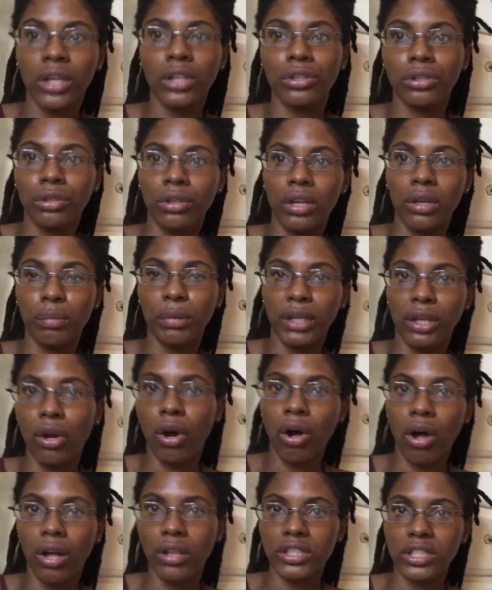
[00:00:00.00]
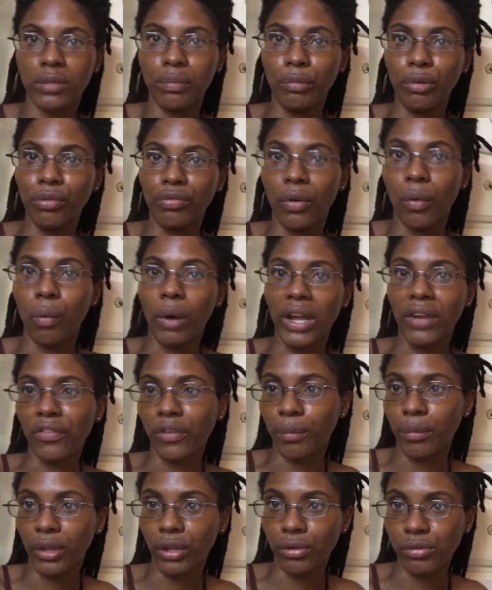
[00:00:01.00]
You could be called to move away
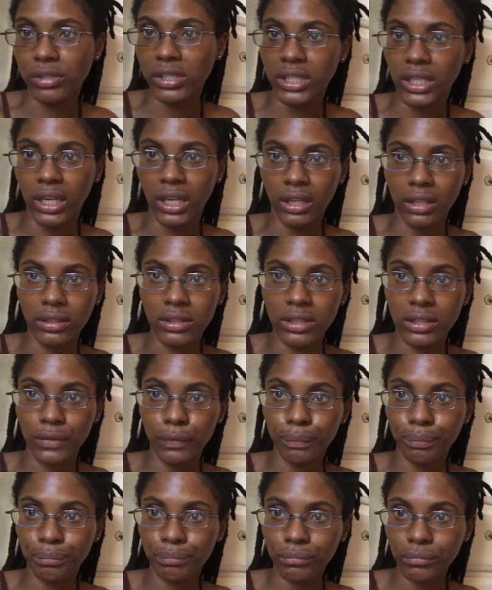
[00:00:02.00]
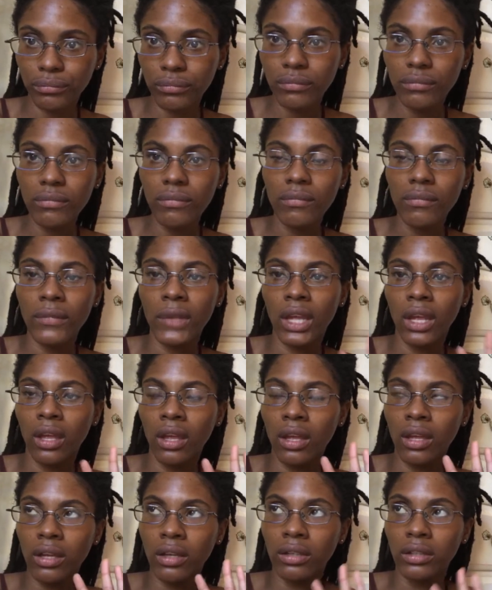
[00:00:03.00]
from those things.
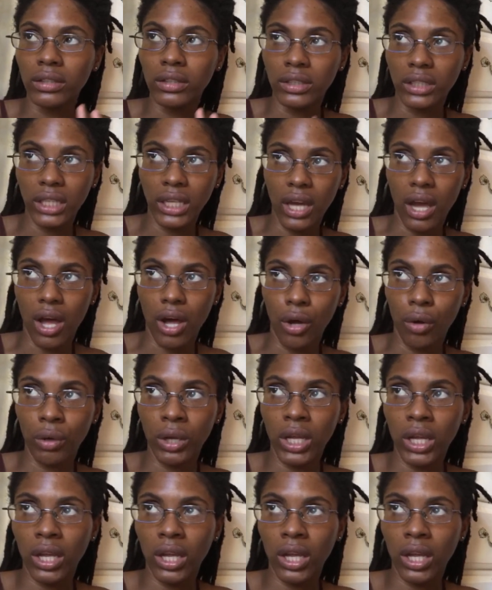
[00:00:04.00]
Leo,